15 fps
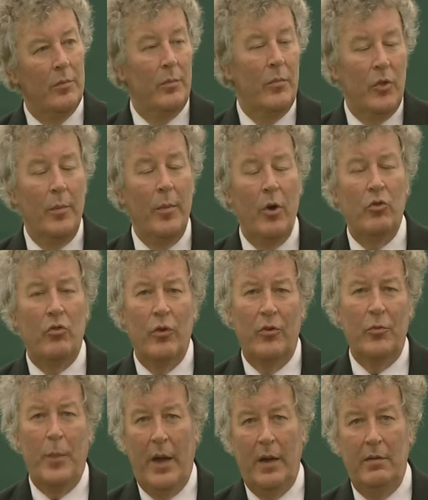The most
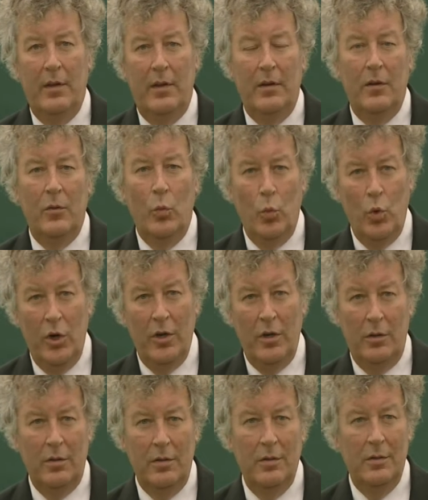respected
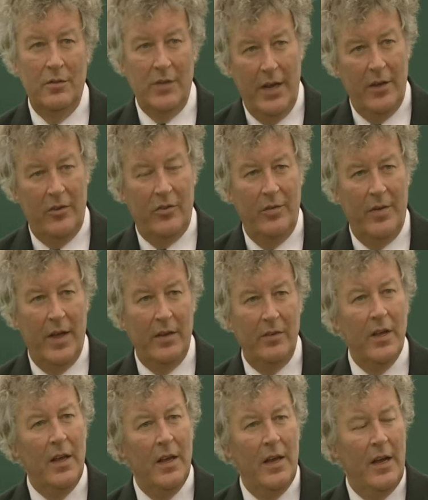world tennis event,
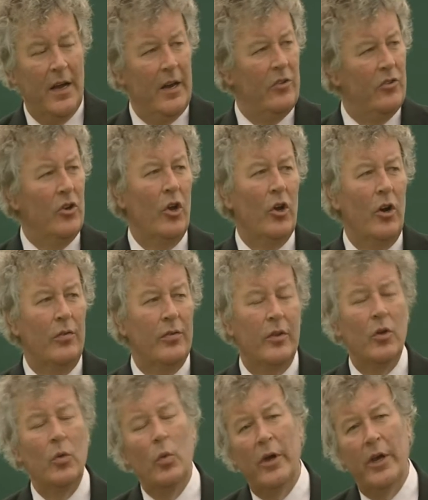and it's not often
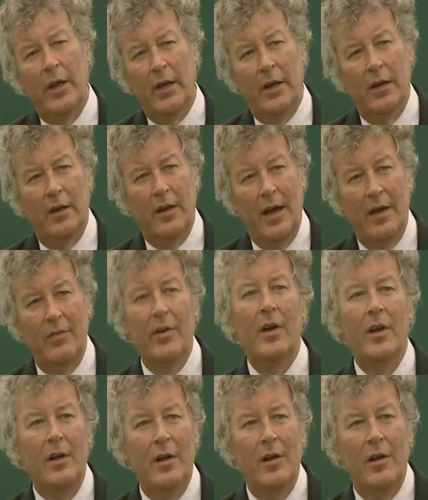that we in England have
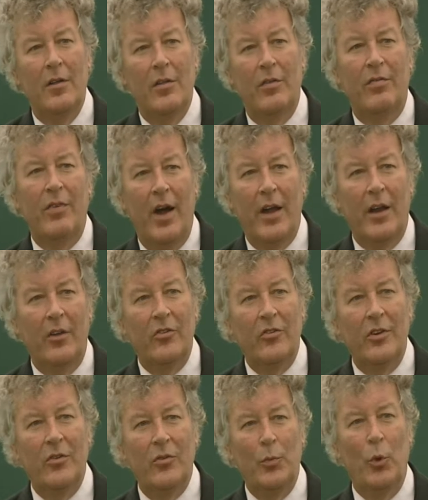the finest
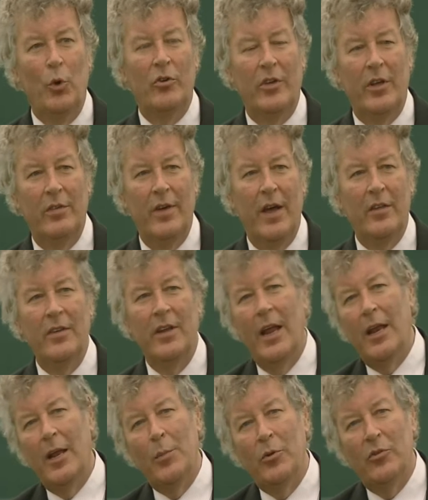sporting event in
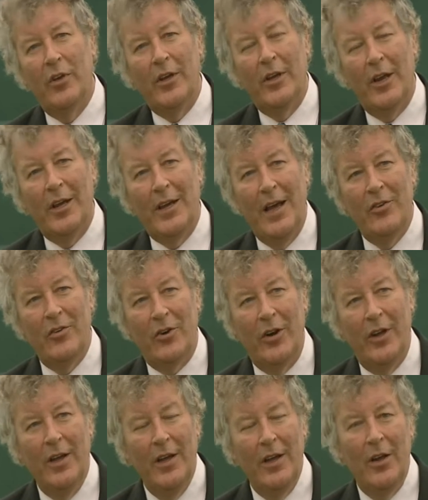any particular
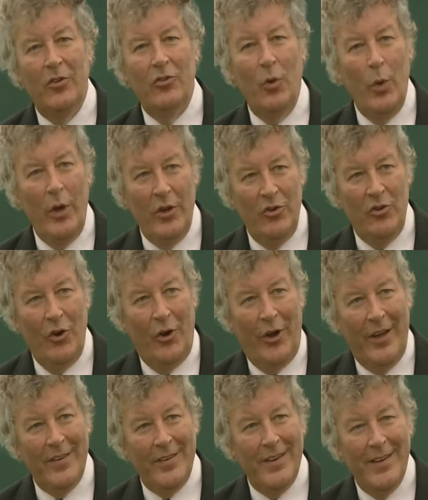category, so we enjoy
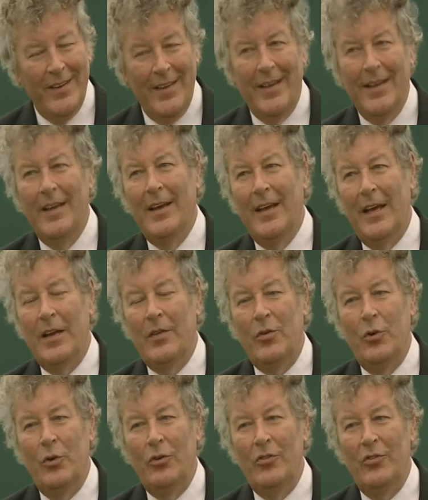it. And of
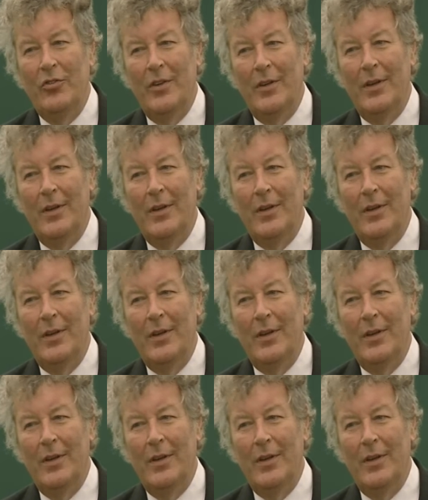course